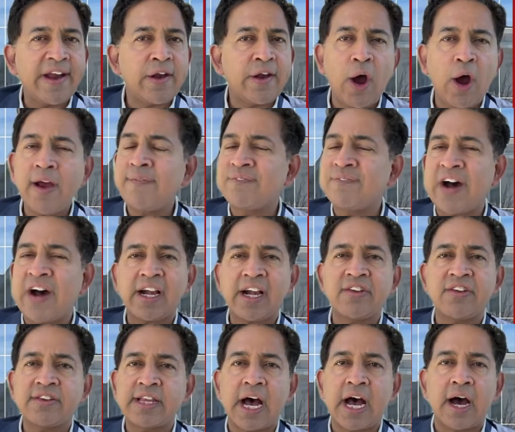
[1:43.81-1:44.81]
Now in
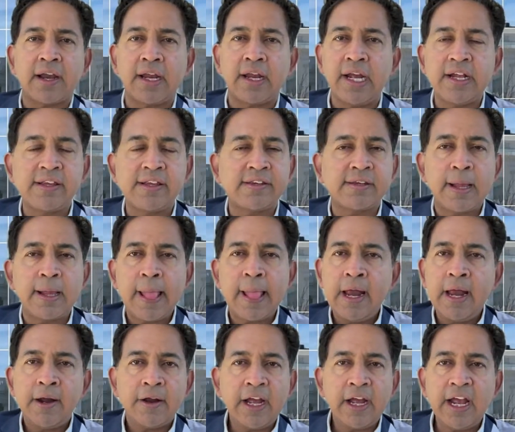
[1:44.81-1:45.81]
Pakistan,
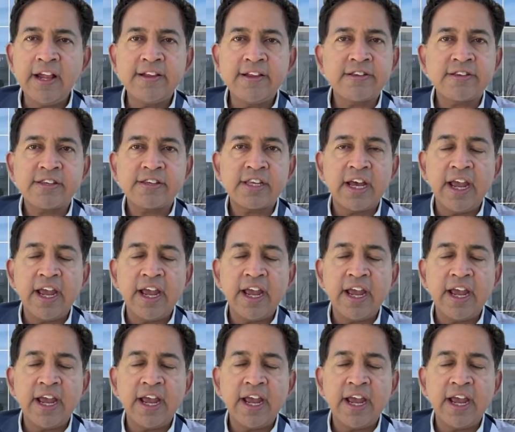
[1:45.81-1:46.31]
it's